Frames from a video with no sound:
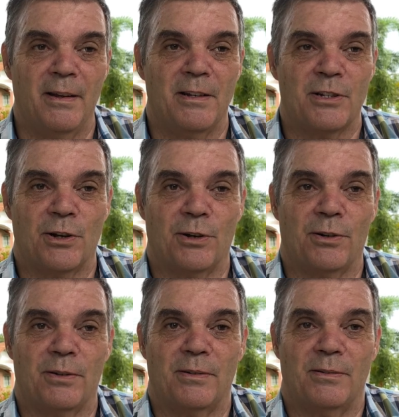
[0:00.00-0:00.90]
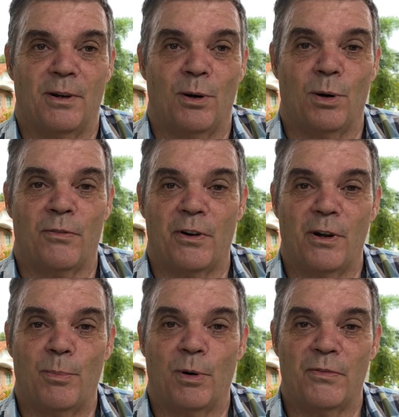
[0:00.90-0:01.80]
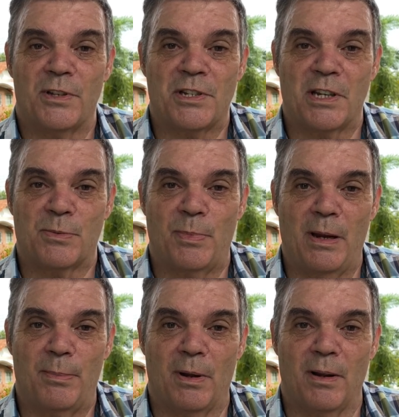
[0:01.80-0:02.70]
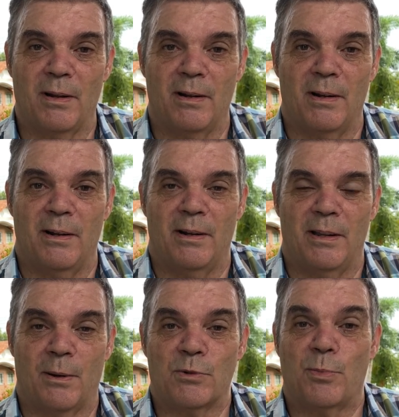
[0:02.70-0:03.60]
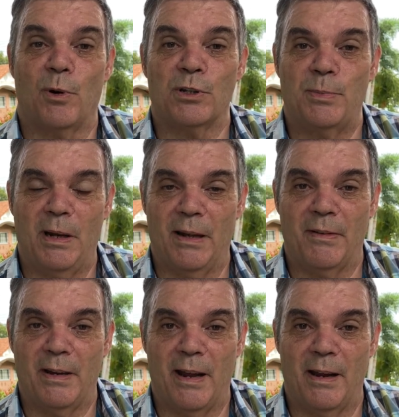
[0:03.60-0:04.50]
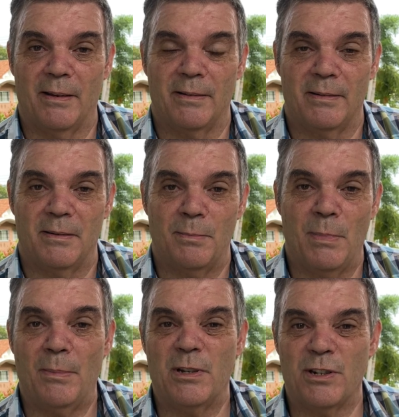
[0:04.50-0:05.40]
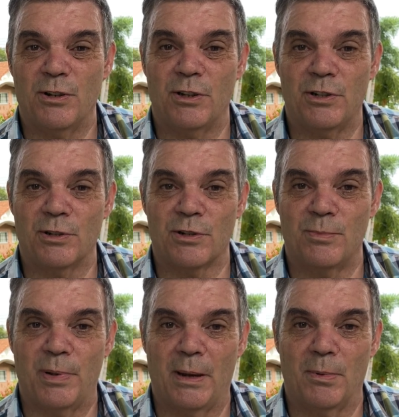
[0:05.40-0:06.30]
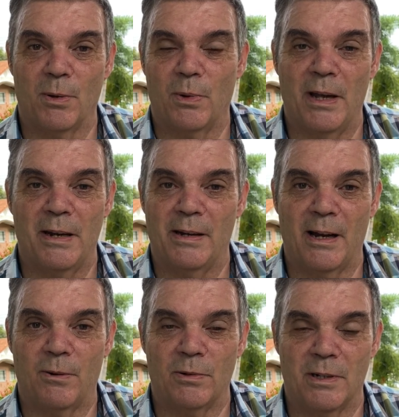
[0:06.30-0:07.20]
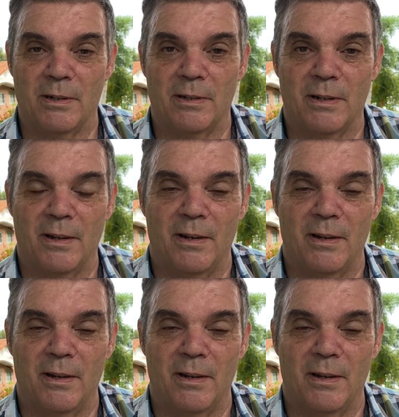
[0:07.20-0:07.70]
So over and above the six people that were supposed to be living there, maybe there's another dozen people who were in and out, and